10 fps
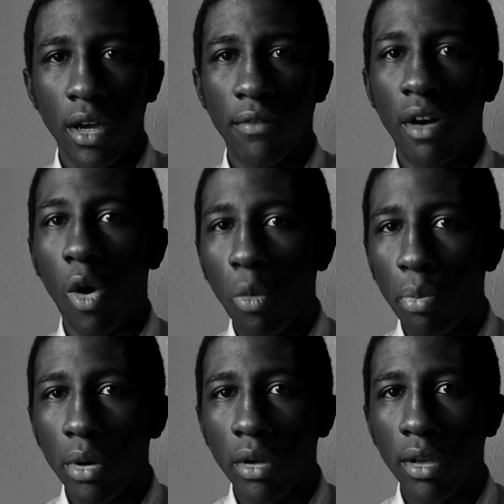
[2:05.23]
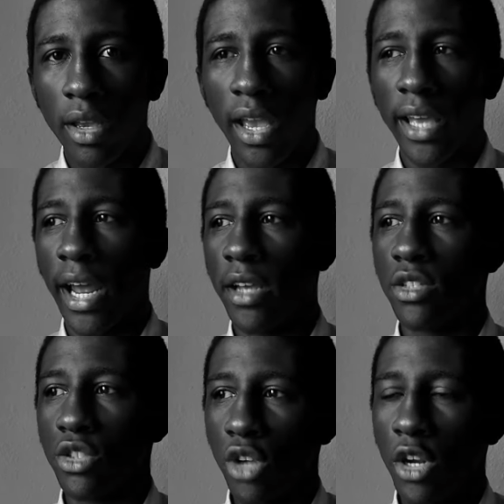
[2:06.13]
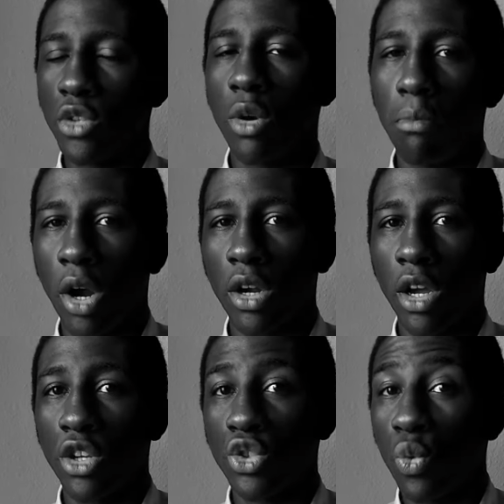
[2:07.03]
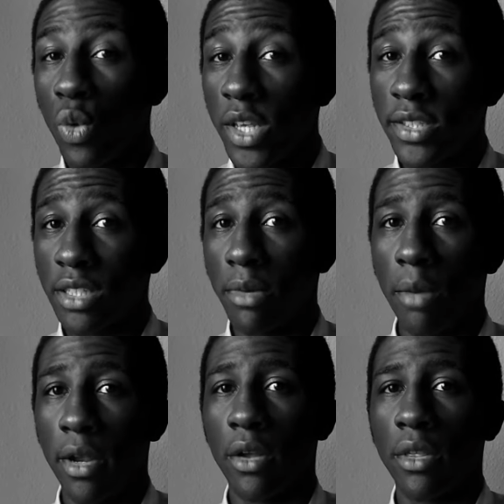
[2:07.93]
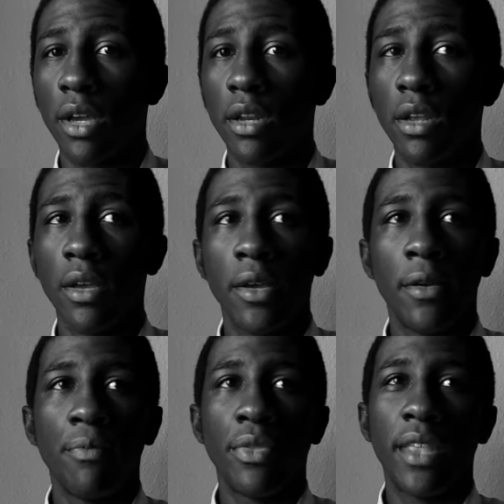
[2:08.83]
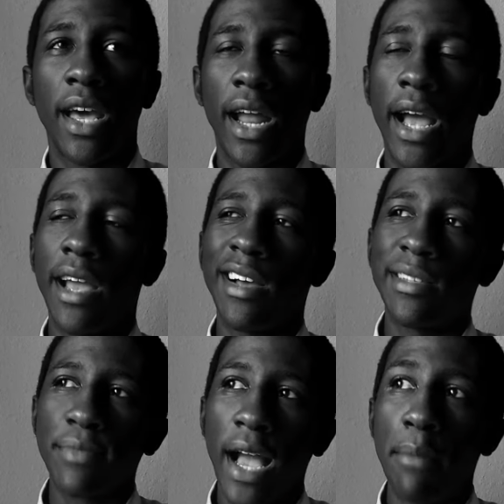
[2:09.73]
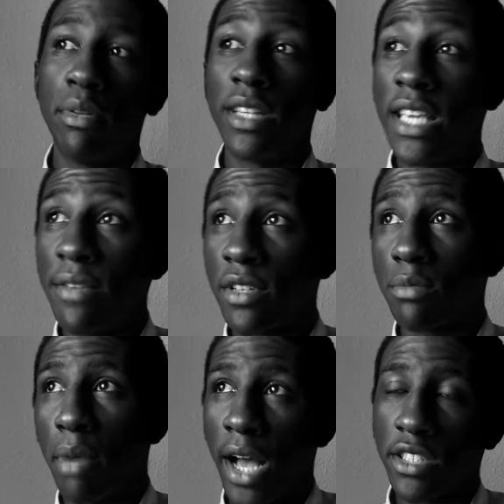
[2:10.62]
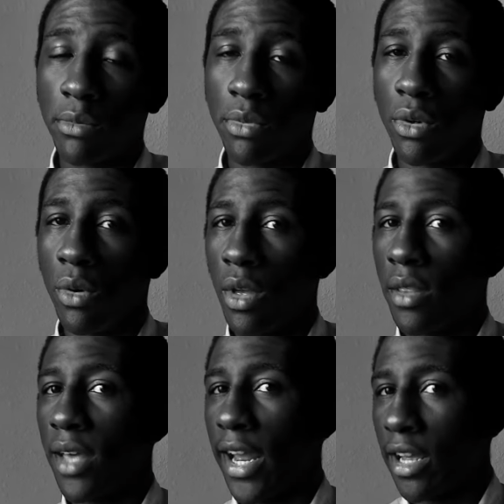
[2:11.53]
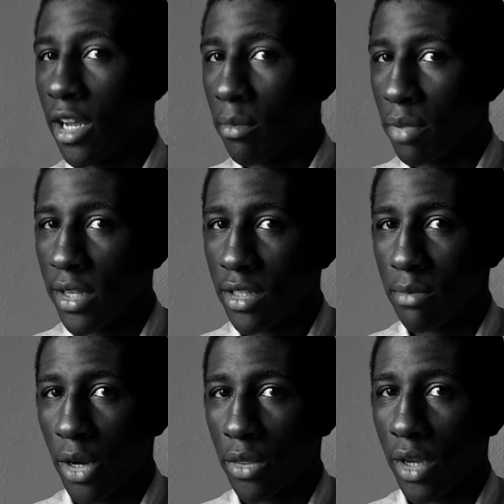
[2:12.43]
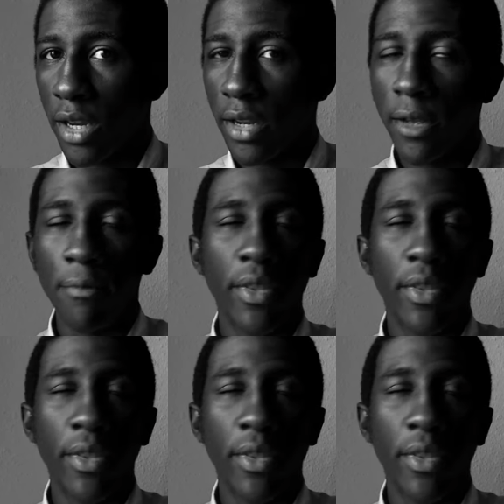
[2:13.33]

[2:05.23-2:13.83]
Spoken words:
of hope, and I started to embark on a 26-mile marathon, that I believe it's possible that I can complete this marathon,